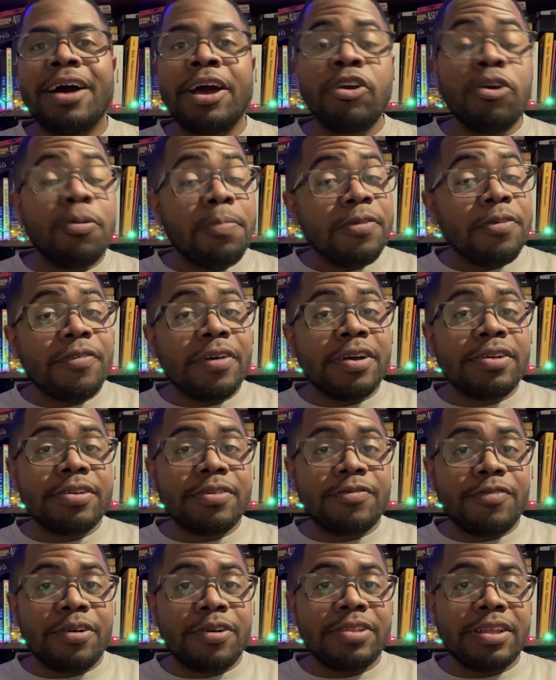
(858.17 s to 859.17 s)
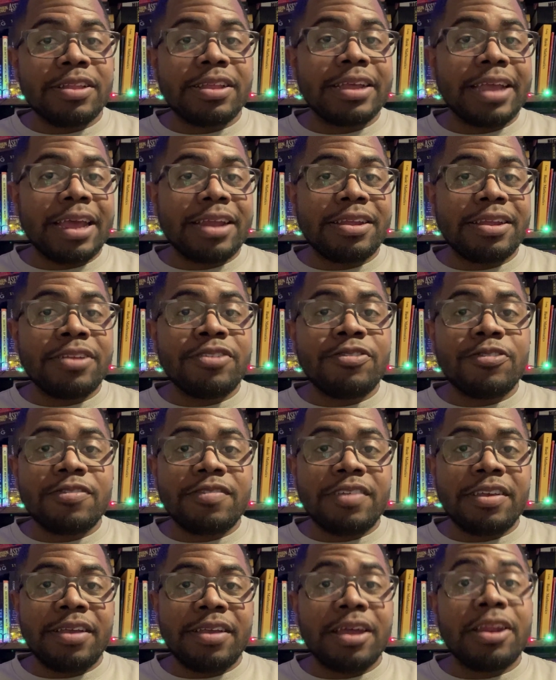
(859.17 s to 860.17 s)
I hope you found it again
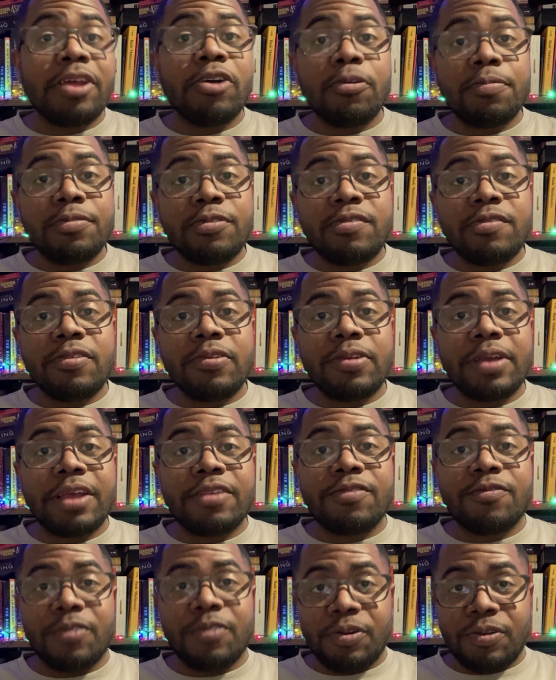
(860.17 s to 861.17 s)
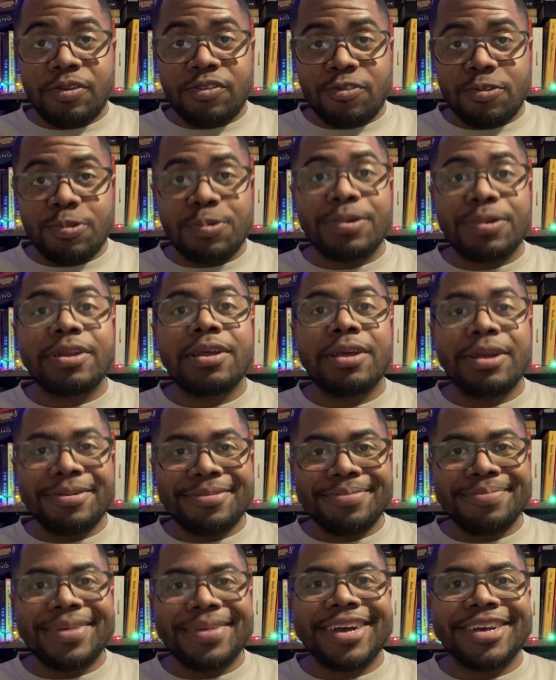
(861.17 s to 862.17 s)
interesting, and I hope to see you guys very soon.
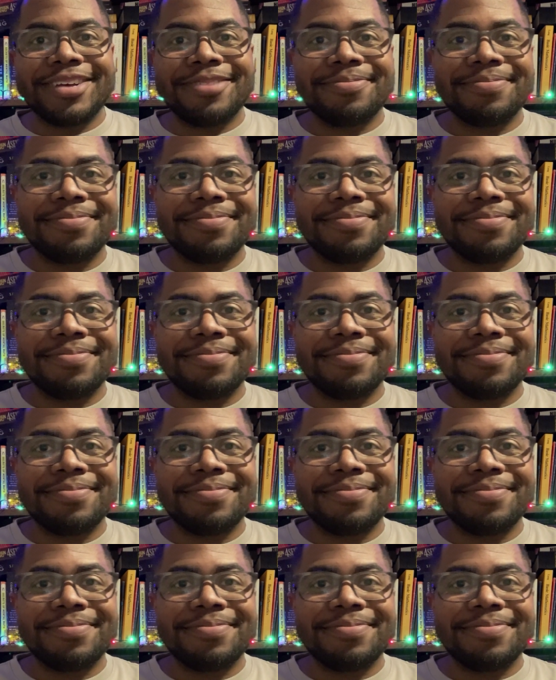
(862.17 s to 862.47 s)
Bye.